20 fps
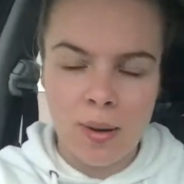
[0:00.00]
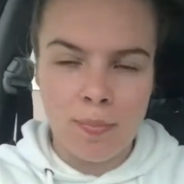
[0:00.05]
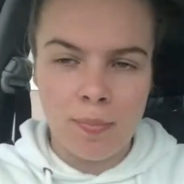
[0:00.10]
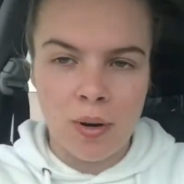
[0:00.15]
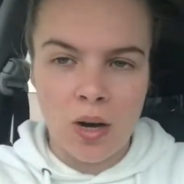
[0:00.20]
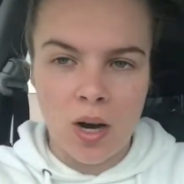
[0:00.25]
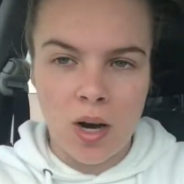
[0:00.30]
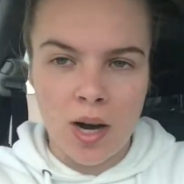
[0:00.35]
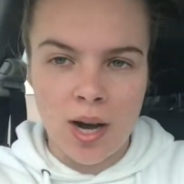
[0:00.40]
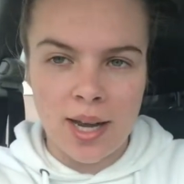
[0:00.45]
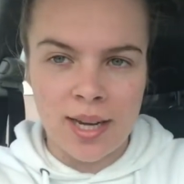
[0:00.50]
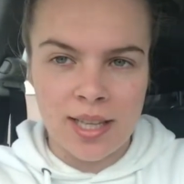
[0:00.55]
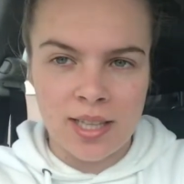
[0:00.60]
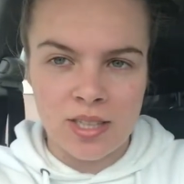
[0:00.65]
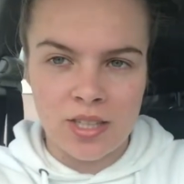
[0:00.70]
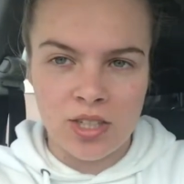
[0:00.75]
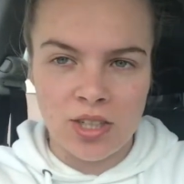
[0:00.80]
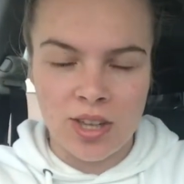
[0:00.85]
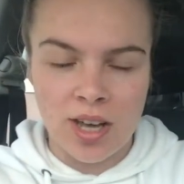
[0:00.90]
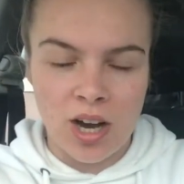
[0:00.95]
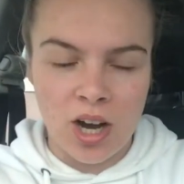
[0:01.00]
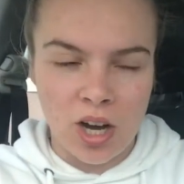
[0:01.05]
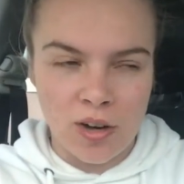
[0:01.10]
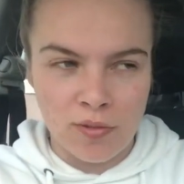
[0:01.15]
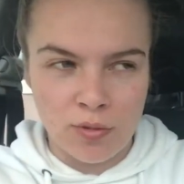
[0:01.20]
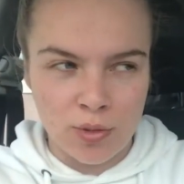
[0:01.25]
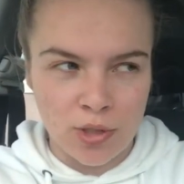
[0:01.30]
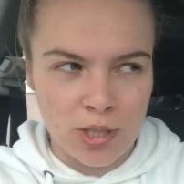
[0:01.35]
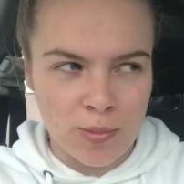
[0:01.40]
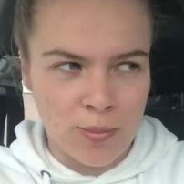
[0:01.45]
but I need to do that
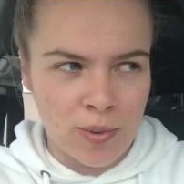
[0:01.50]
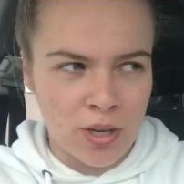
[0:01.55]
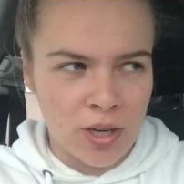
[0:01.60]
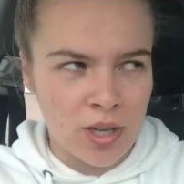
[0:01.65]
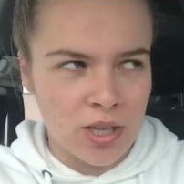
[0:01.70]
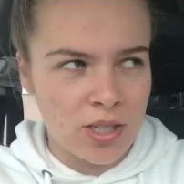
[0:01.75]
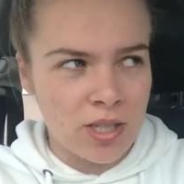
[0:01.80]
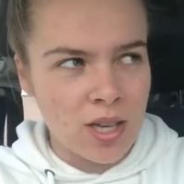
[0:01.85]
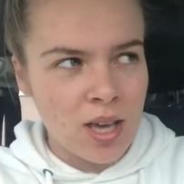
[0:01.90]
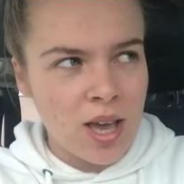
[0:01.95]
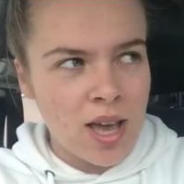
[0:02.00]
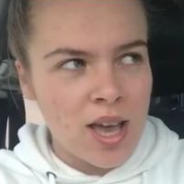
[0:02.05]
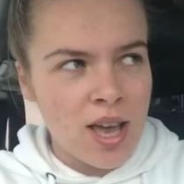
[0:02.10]
afterwards because